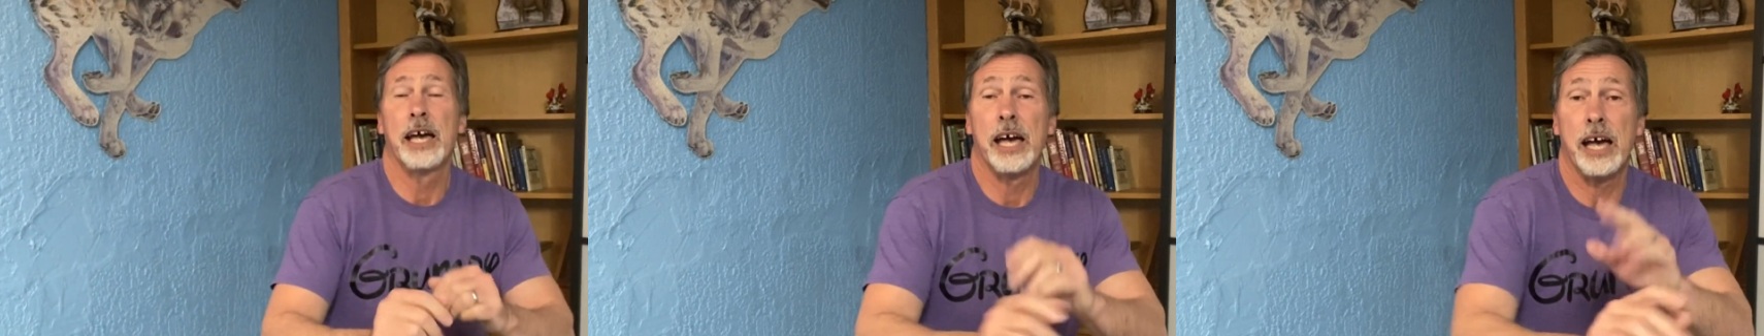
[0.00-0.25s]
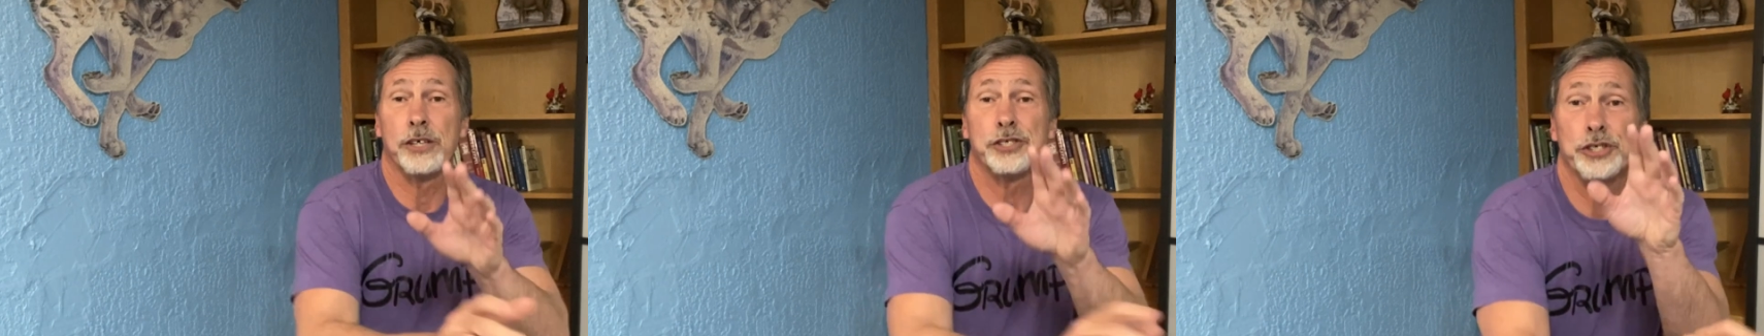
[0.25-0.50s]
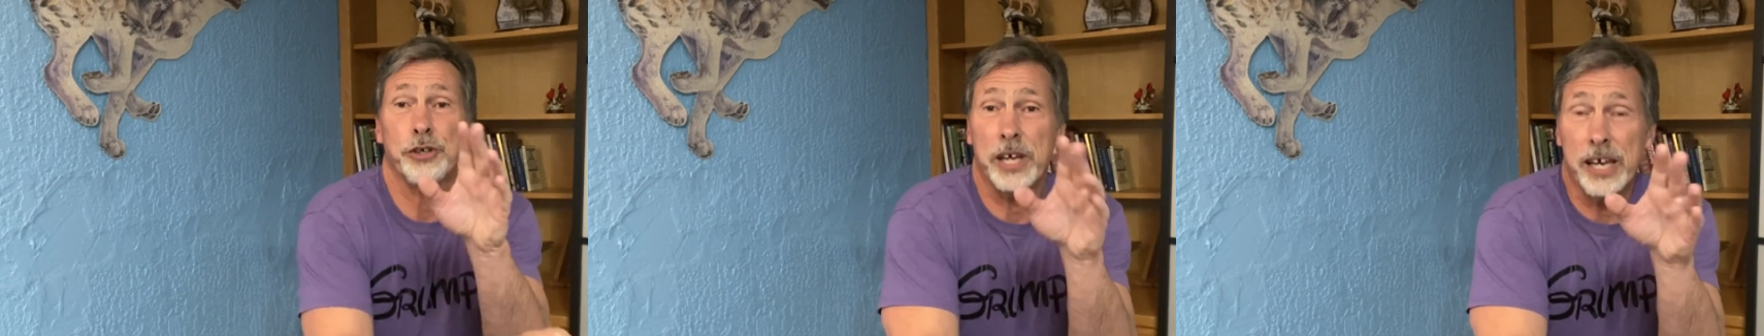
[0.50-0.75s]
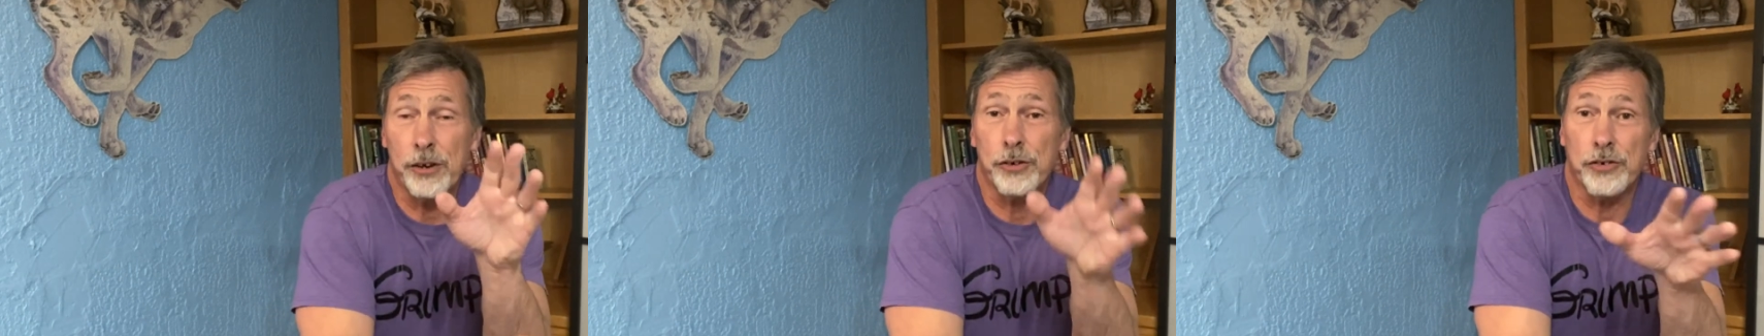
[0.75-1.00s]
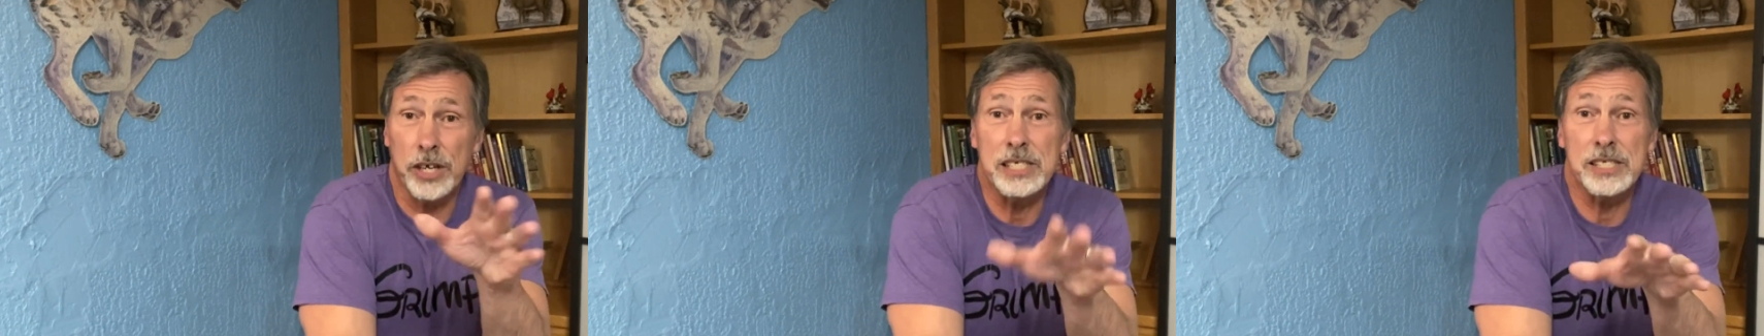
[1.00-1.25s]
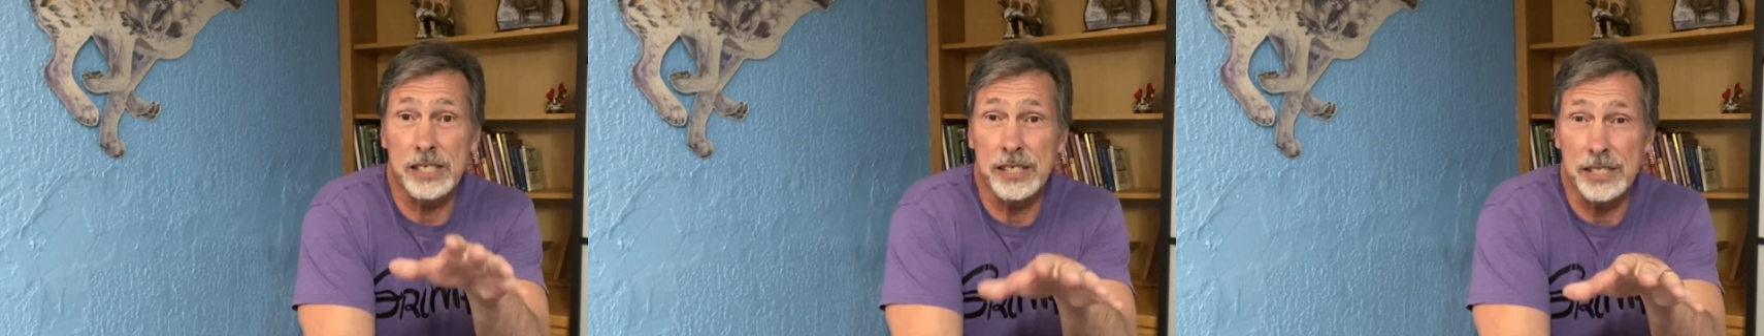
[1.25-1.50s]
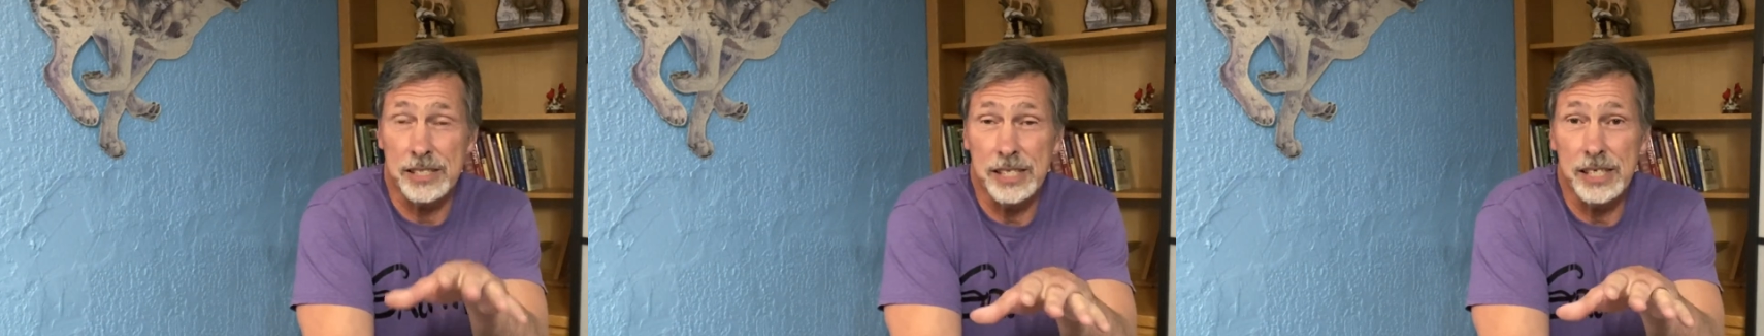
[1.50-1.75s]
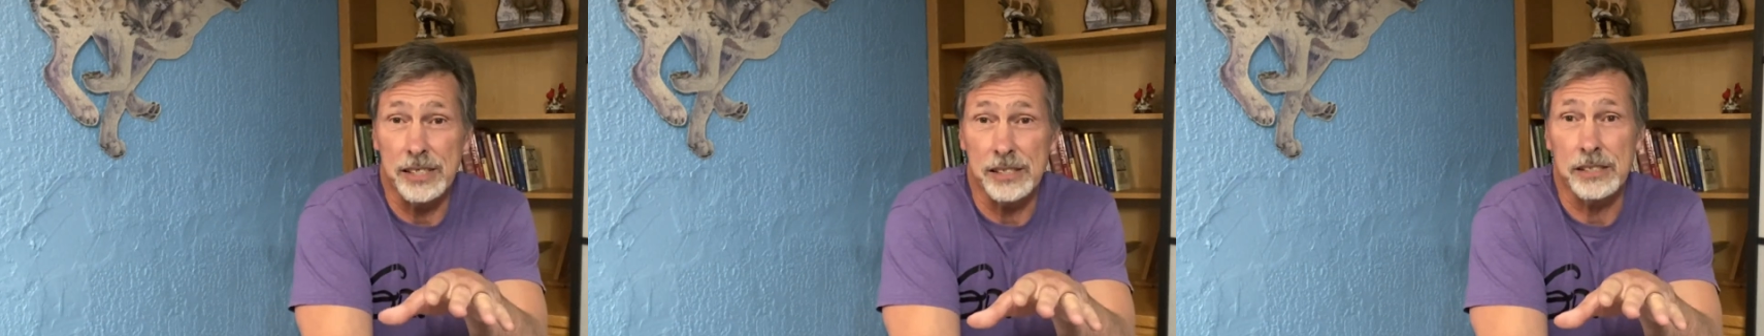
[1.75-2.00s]
I'll show you how crazy this
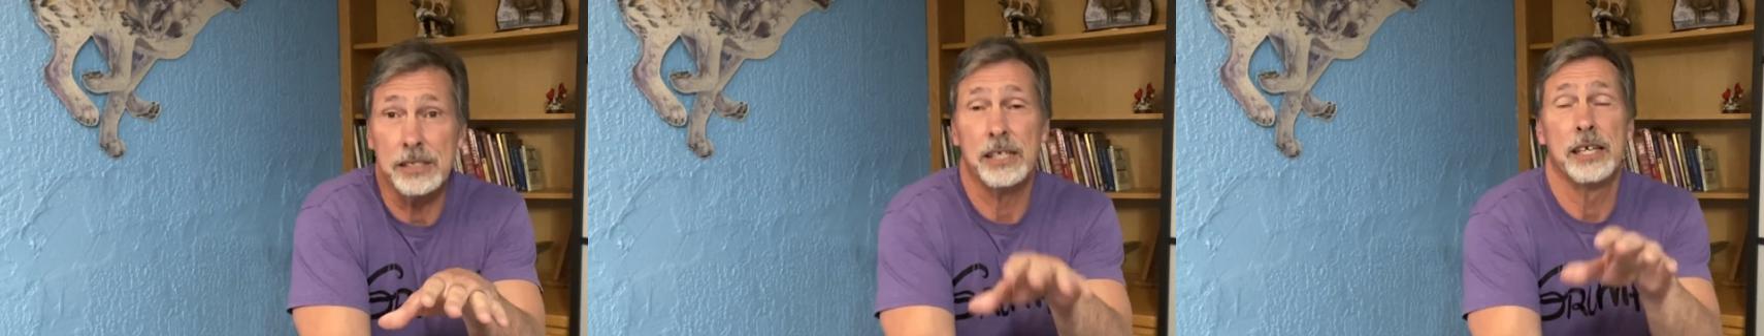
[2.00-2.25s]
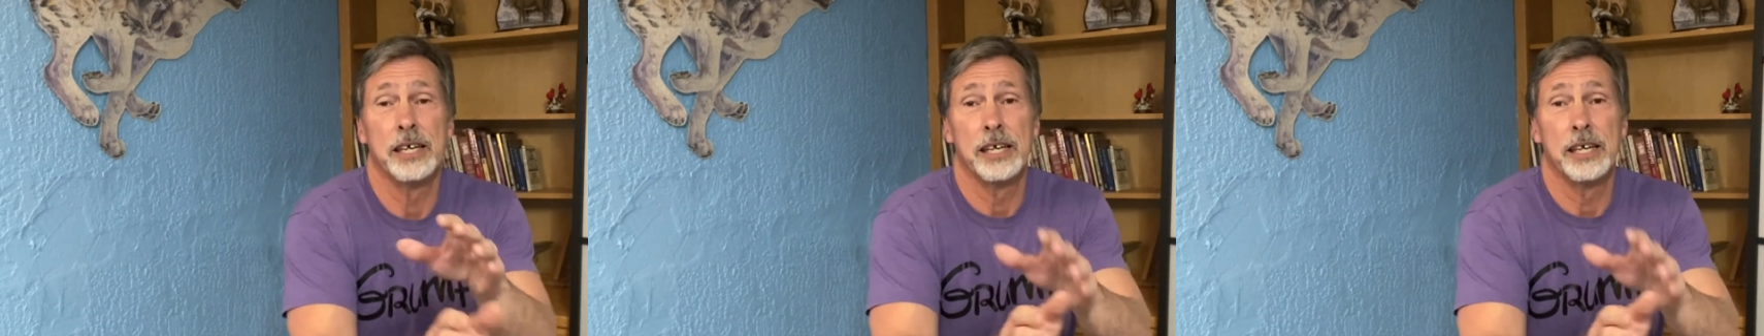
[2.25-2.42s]
is.